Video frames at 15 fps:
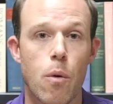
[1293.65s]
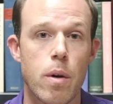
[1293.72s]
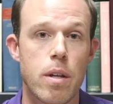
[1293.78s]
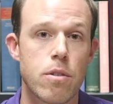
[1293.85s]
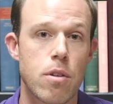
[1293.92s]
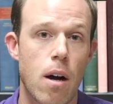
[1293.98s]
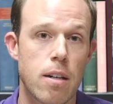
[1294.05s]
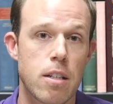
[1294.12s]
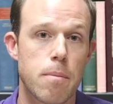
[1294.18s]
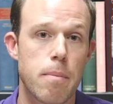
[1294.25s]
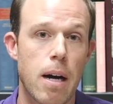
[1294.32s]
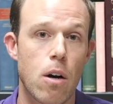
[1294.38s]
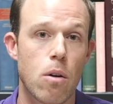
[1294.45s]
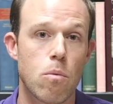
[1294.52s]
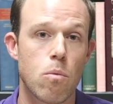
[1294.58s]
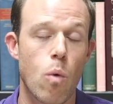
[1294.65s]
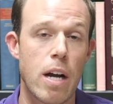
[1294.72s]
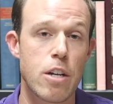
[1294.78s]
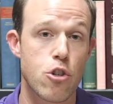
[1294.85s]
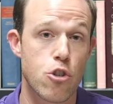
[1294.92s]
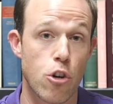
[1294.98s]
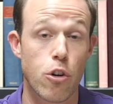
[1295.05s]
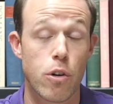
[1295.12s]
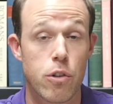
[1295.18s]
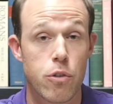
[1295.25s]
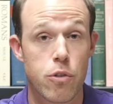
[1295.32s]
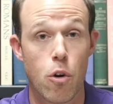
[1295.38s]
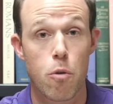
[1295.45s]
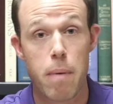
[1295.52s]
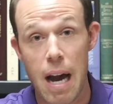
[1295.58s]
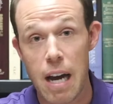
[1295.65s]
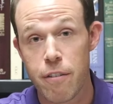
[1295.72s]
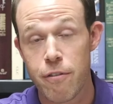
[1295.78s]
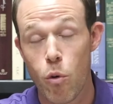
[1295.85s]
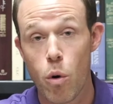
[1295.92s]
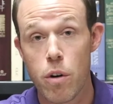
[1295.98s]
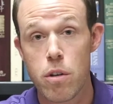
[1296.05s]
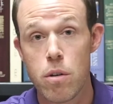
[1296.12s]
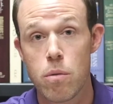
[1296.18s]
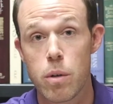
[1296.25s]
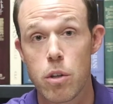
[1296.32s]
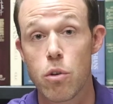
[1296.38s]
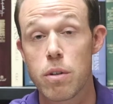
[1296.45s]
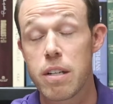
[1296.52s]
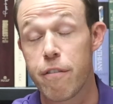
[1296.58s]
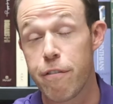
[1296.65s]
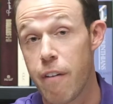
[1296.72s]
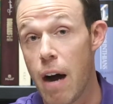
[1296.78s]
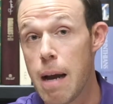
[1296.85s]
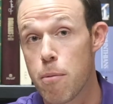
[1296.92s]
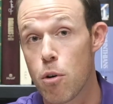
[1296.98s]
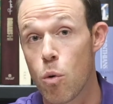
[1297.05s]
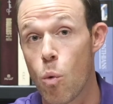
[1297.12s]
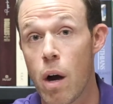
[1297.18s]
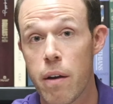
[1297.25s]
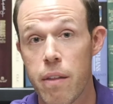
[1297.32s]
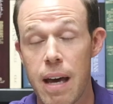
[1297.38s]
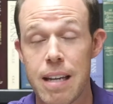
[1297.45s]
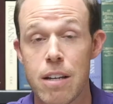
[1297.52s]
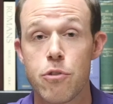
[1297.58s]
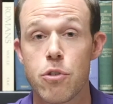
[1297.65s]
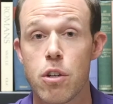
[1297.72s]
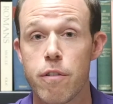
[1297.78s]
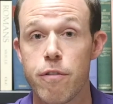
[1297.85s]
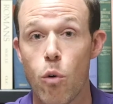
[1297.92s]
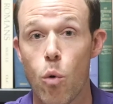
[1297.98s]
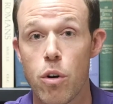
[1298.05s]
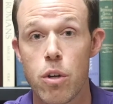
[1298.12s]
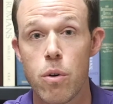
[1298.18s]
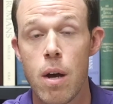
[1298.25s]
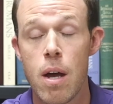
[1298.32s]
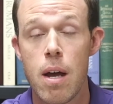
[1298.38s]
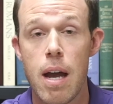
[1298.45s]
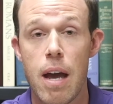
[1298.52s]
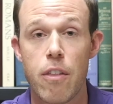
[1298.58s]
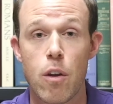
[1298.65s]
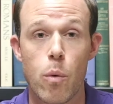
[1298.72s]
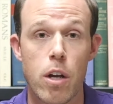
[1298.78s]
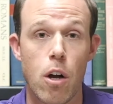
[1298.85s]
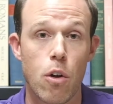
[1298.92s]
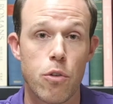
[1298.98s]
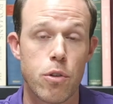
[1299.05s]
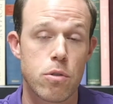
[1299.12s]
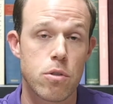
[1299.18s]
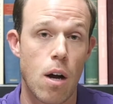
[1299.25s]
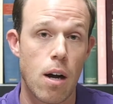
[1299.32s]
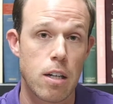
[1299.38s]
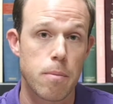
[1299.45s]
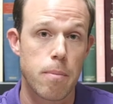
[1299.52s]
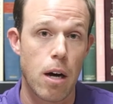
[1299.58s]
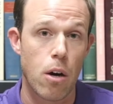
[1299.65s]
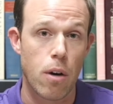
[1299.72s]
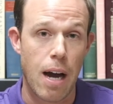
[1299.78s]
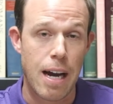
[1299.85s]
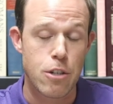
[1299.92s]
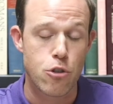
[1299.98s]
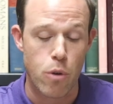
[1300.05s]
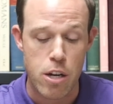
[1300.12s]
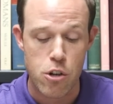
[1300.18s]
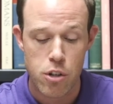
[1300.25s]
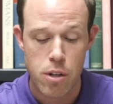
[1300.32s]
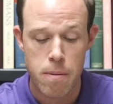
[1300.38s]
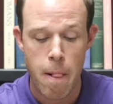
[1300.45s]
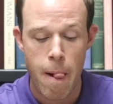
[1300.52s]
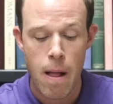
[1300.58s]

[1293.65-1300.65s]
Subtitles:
We talked about why sugar is so bad for you. We looked at fiber and why that is good for you. And then we also talked about hydration.